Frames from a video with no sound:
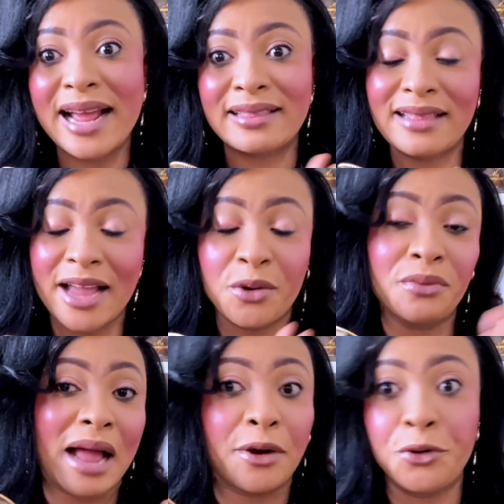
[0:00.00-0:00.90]
I
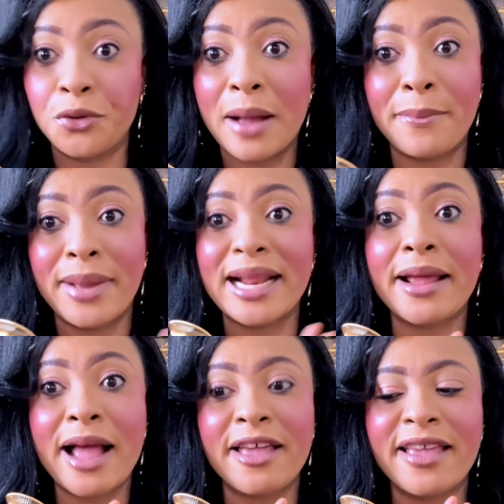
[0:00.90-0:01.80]
don't know,
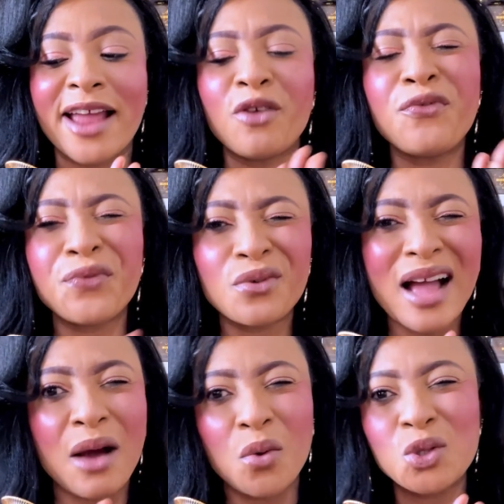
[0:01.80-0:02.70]
but I don't feel
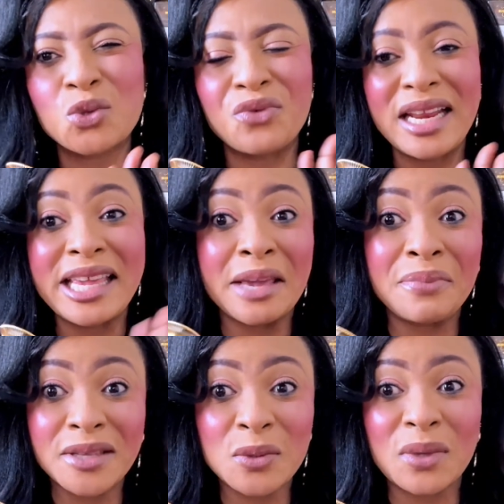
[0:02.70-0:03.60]
I want to really
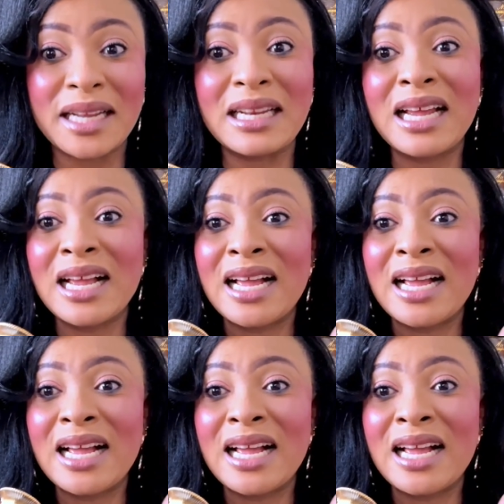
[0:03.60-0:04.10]
keep this one.